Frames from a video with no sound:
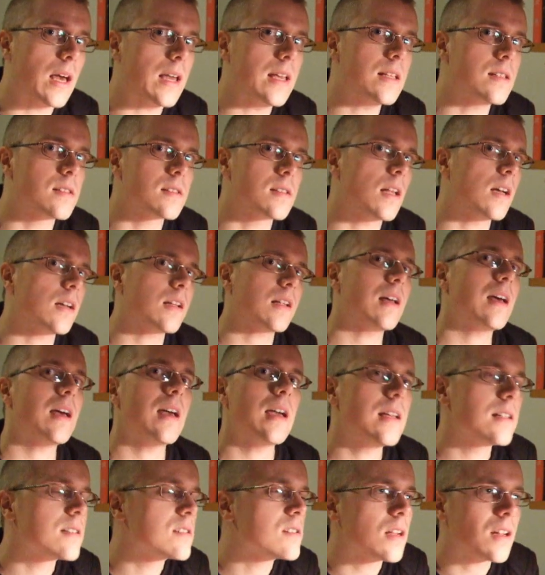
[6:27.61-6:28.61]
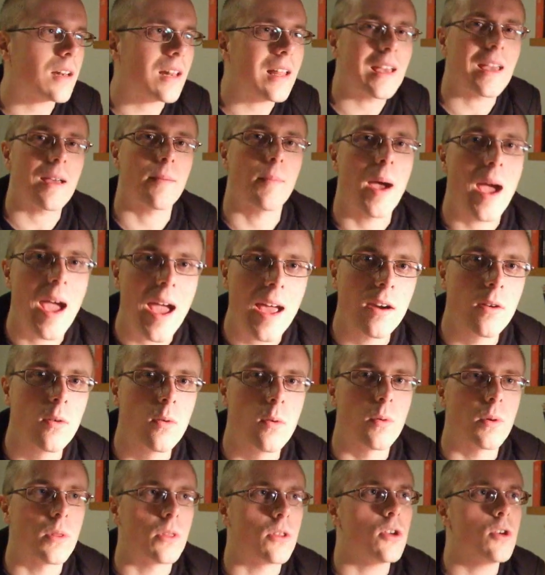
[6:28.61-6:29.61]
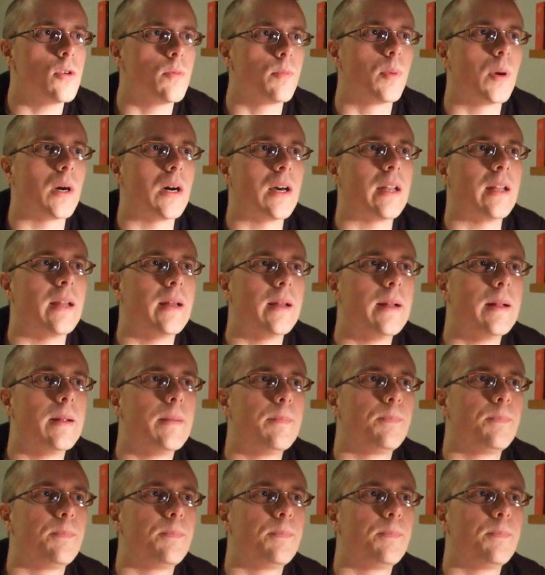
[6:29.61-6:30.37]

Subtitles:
it's not like I'm angry with you, but